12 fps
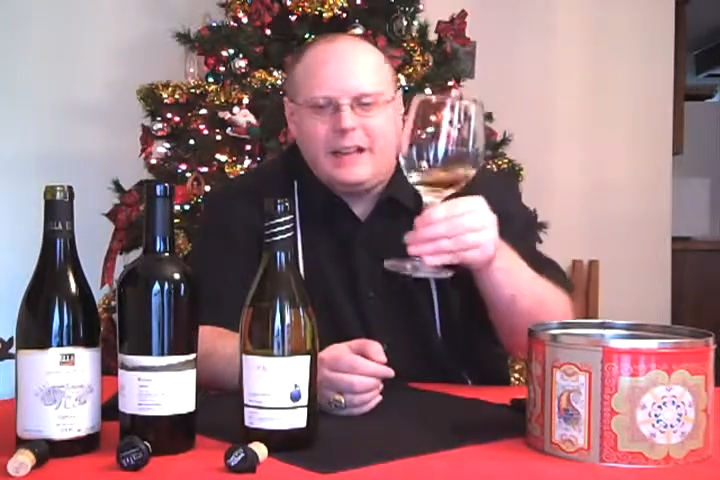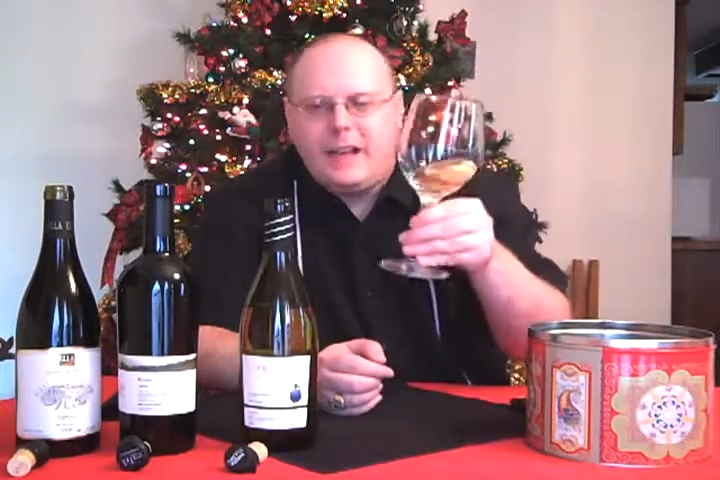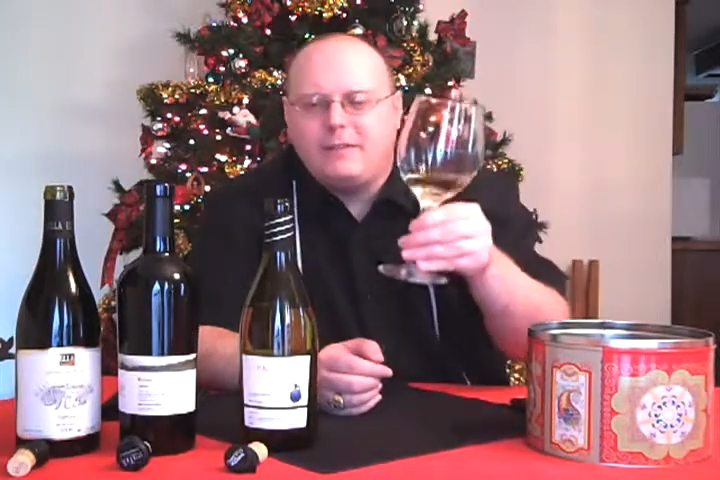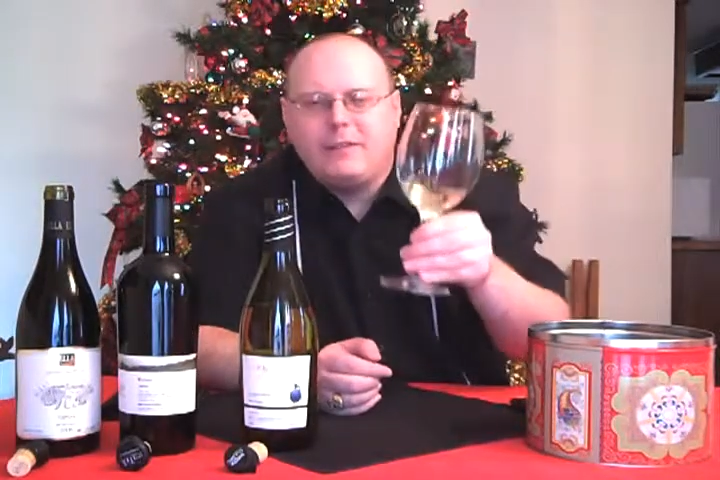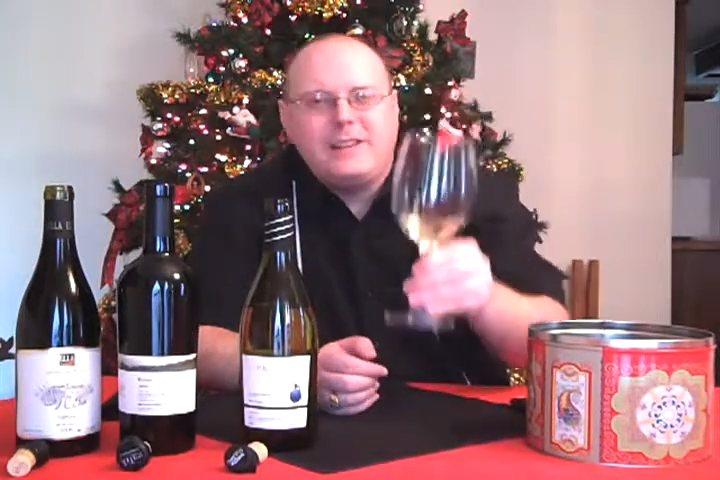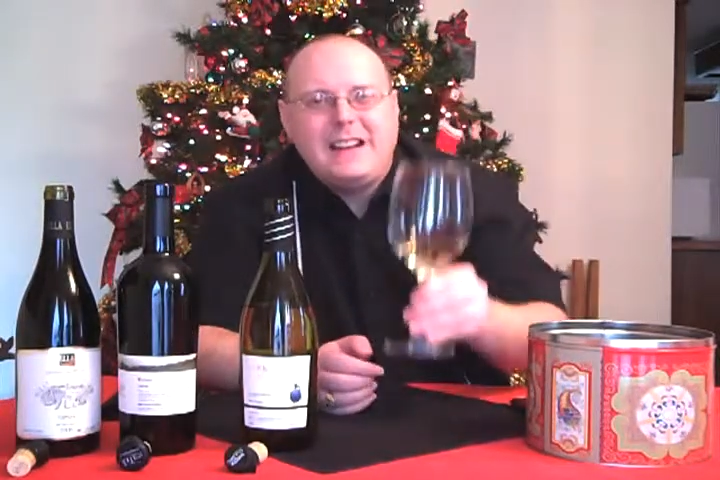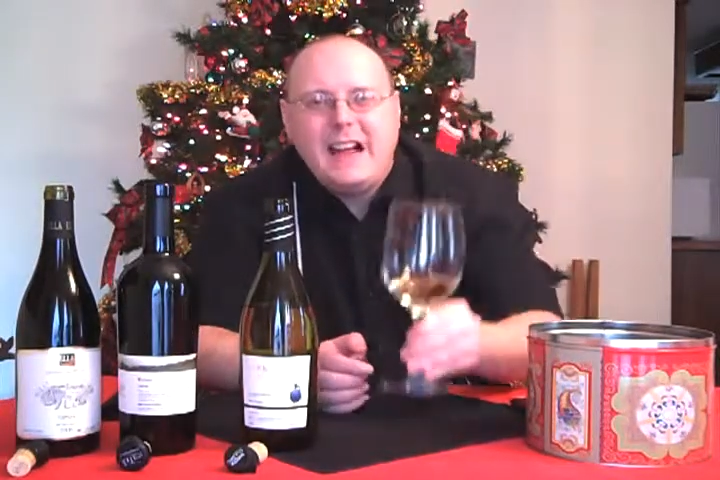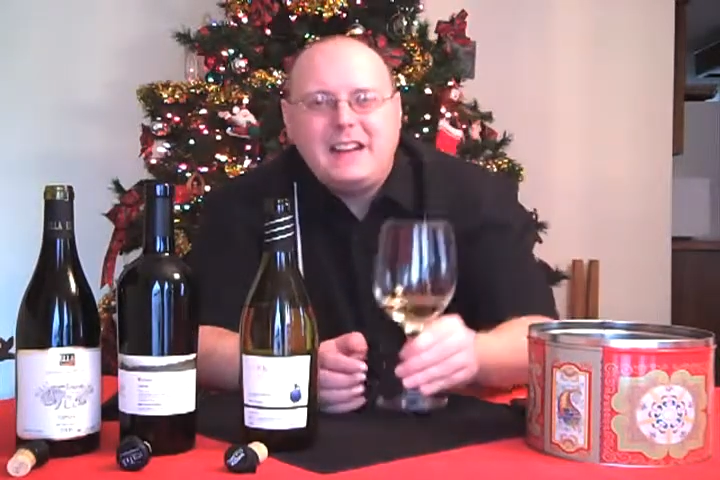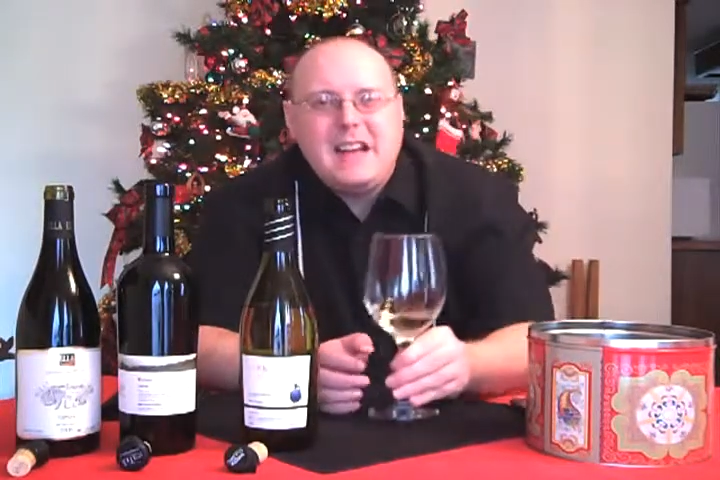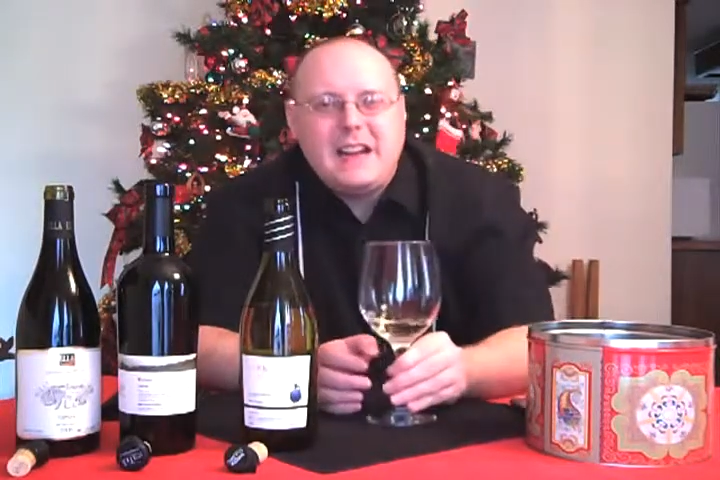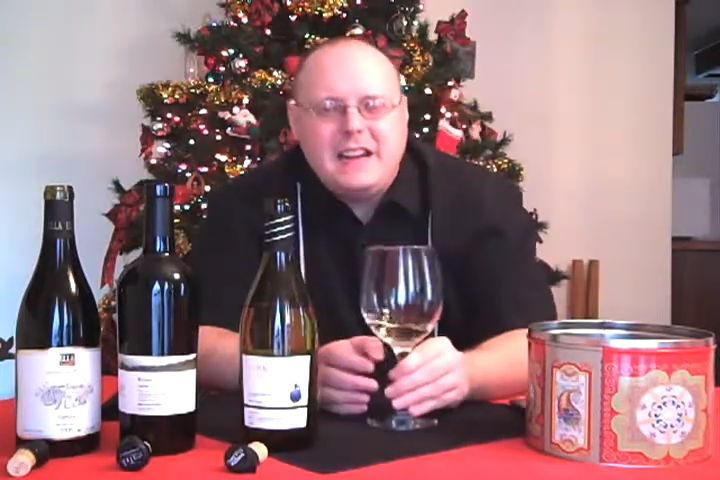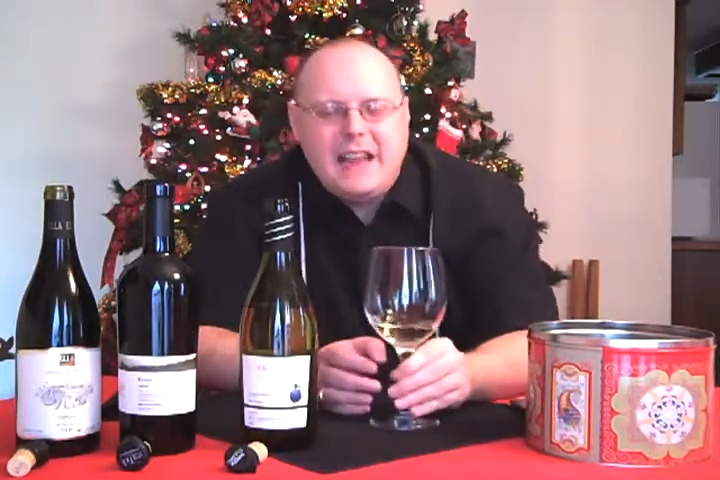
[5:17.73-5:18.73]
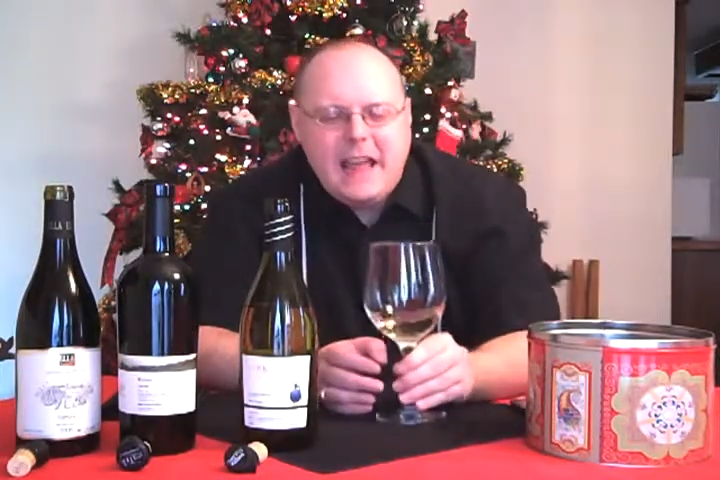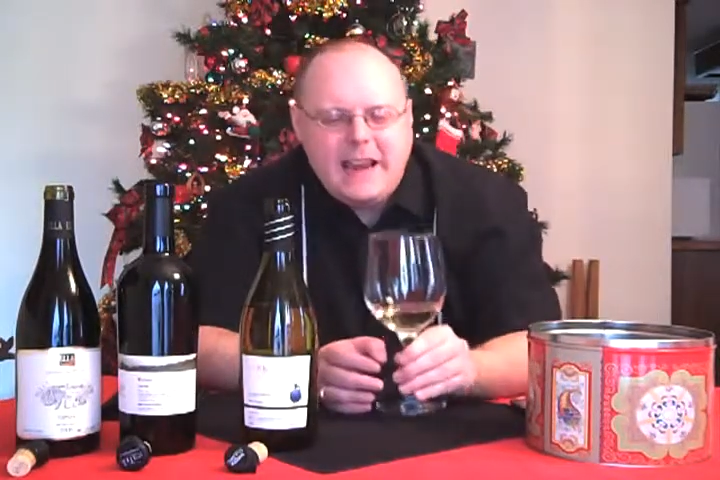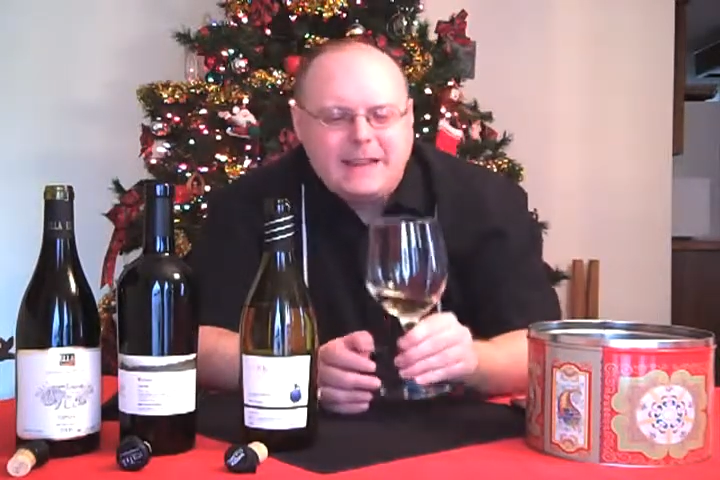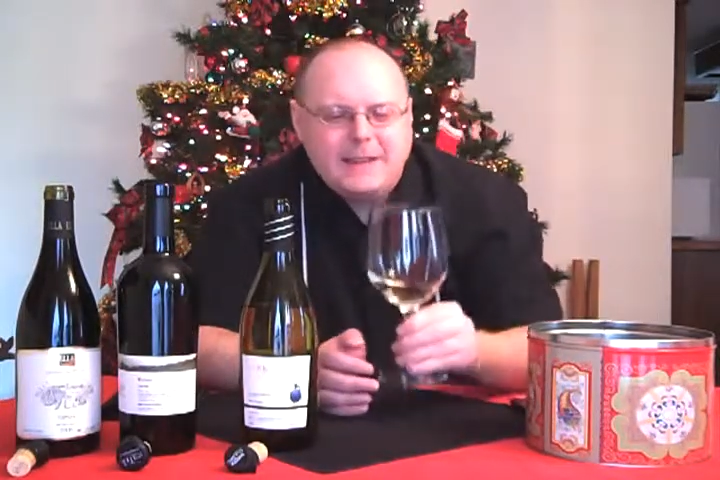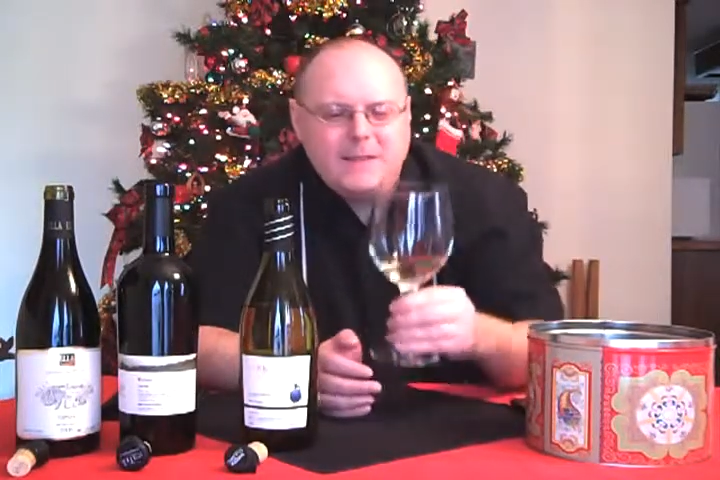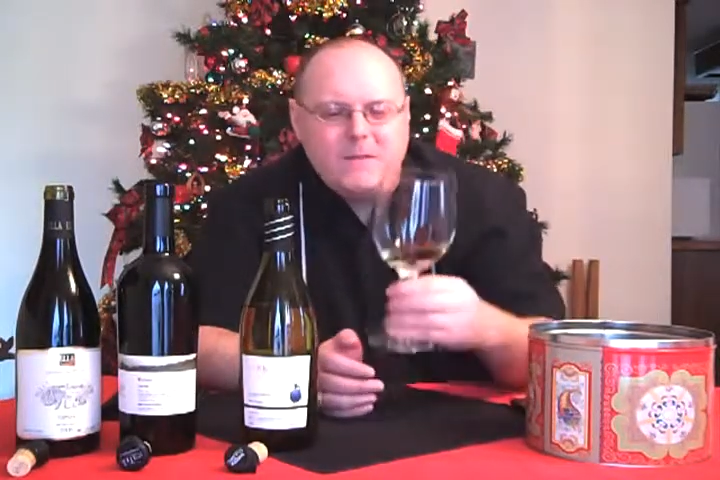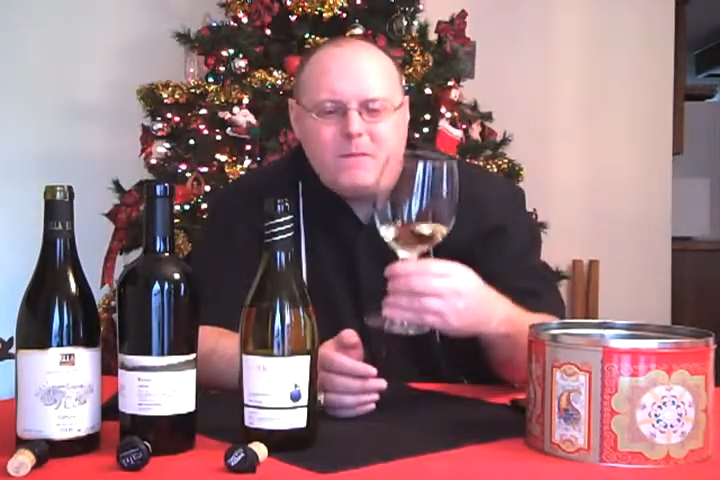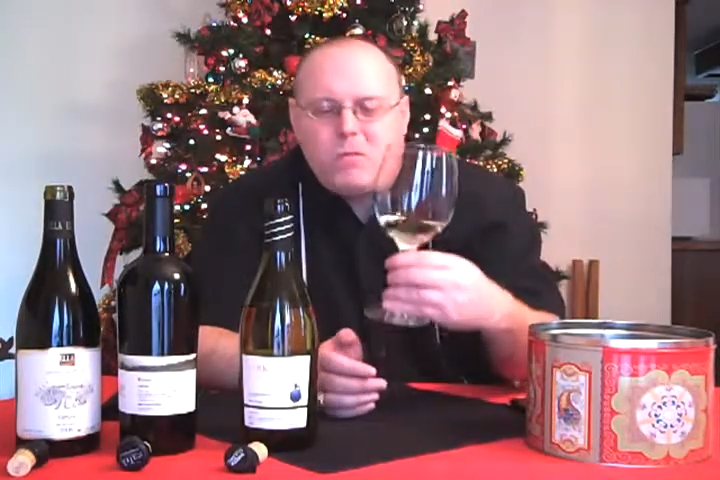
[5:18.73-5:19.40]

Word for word: and for nine ninety eight,